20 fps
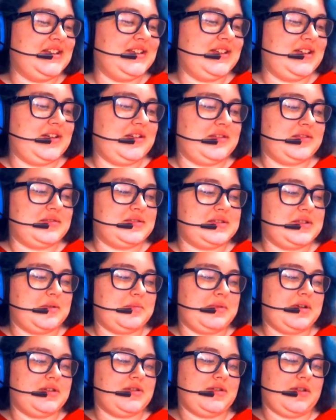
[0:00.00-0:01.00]
Oh, there's so
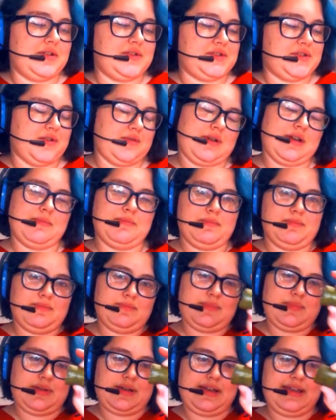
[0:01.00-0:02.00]
much. Also, I'm
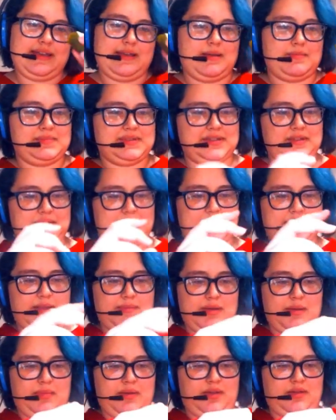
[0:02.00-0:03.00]
still eating
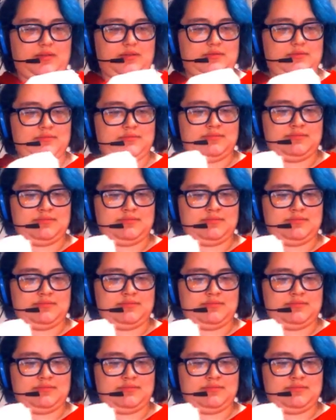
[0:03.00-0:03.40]
my pickle.